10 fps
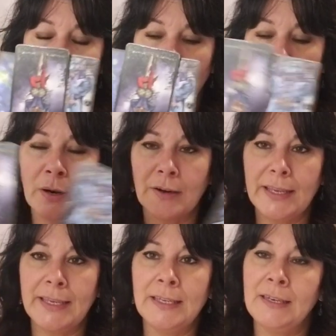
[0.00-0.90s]
You are
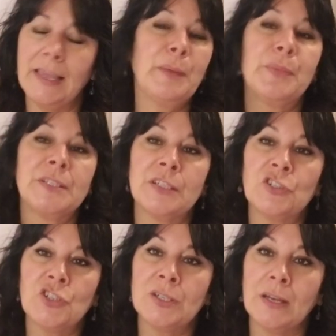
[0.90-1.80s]
in a
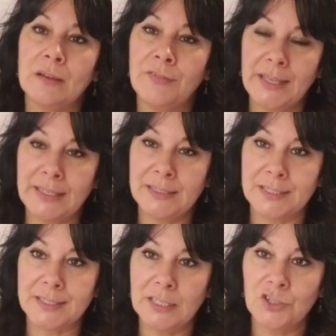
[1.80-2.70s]
position of
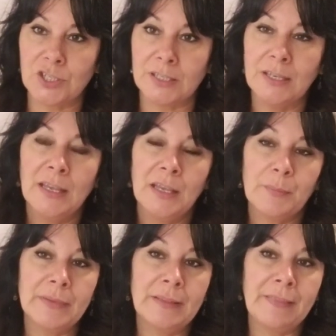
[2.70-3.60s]
indecision.
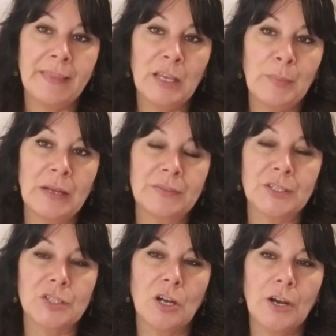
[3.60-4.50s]
But the thing about
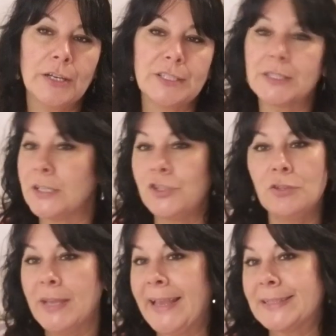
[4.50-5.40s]
this card is that you
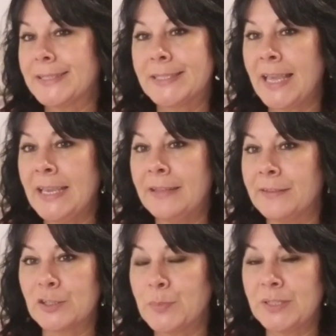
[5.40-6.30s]
can't stay in
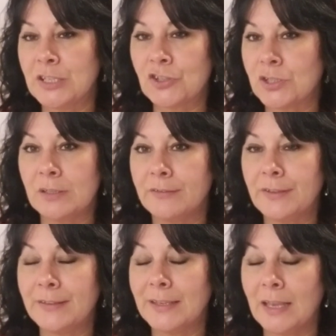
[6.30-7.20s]
this position of
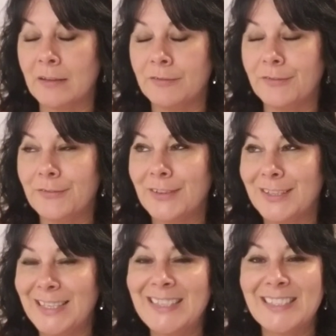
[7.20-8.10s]
of
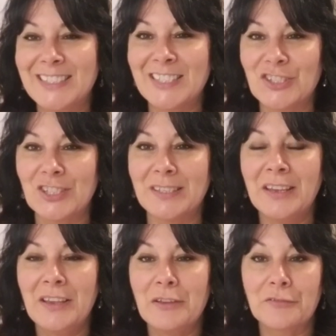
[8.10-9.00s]
indecision
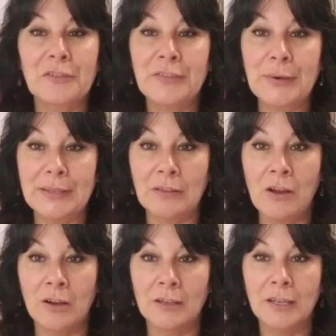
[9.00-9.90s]
for very
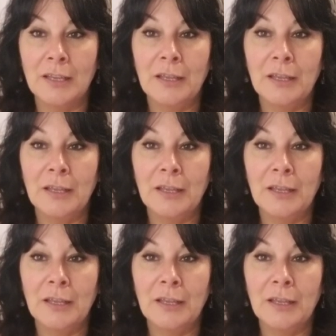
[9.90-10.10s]
long